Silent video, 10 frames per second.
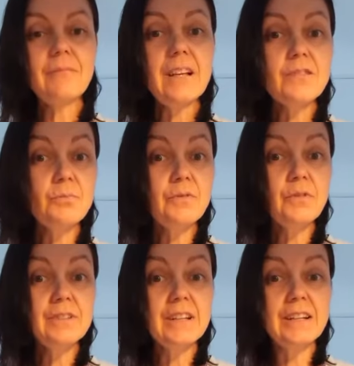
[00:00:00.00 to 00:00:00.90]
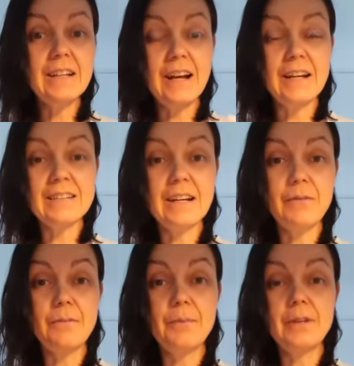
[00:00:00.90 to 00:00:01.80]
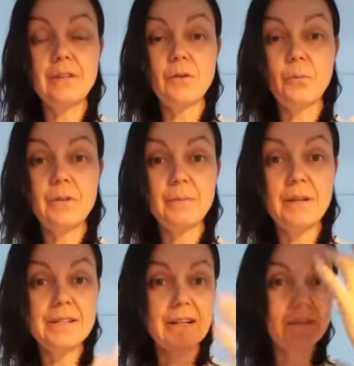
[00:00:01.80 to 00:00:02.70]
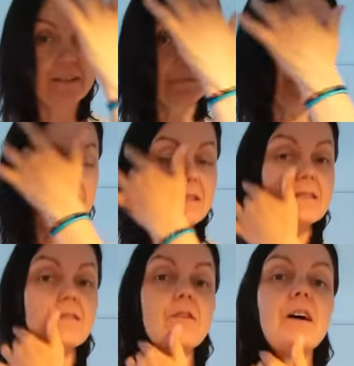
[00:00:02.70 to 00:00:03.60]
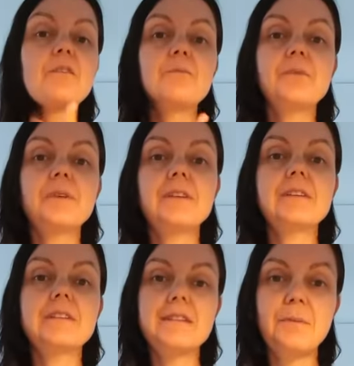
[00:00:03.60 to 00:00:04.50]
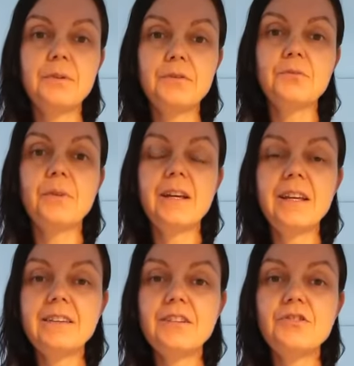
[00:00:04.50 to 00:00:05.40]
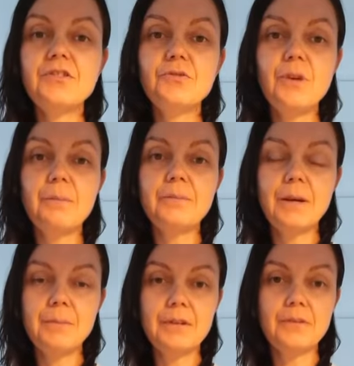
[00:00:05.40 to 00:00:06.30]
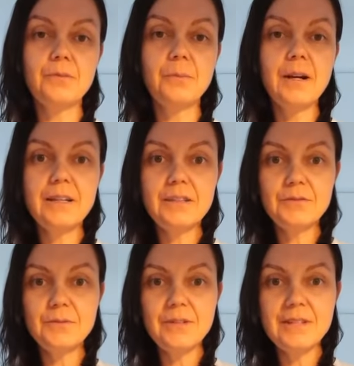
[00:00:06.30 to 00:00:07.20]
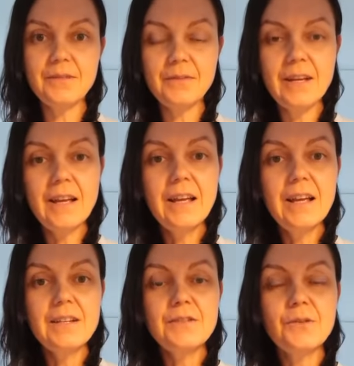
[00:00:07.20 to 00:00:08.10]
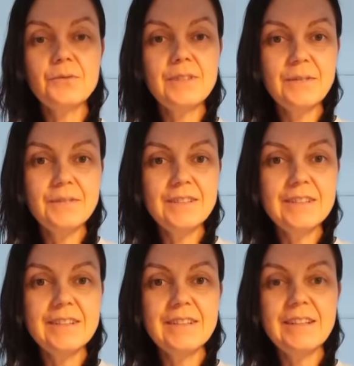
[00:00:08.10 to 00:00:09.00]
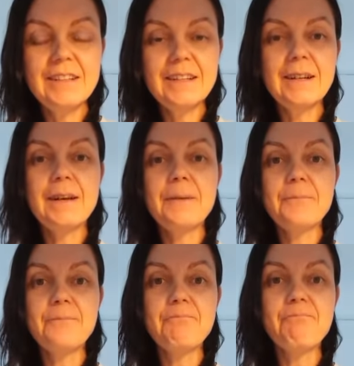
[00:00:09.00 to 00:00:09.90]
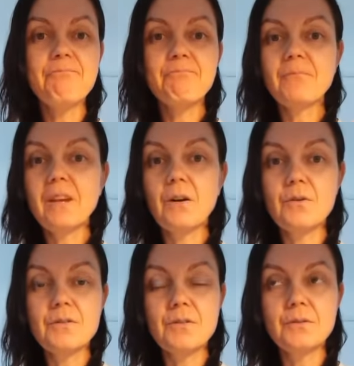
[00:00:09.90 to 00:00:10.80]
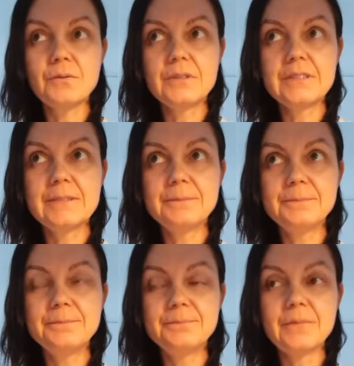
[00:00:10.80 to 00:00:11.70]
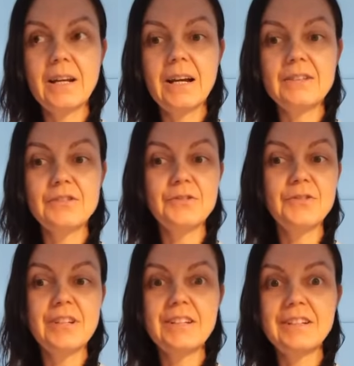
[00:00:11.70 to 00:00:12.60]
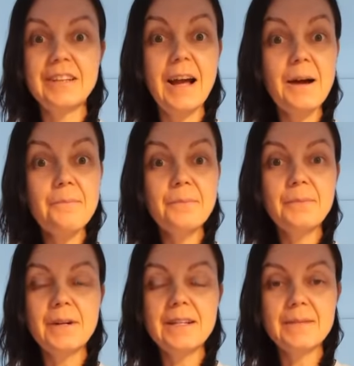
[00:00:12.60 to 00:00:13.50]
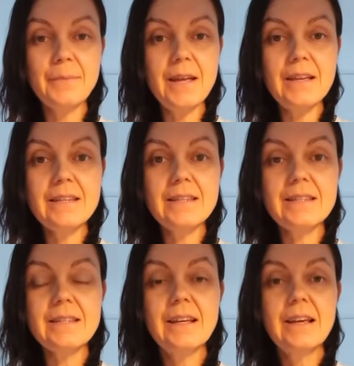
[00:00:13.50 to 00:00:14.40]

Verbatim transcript: So before the card, I've been opening my sacred space. So I've been tapping to my energy, to up uh, tapping to my intuitive. So definitely, um, also um, I just only cleared up my space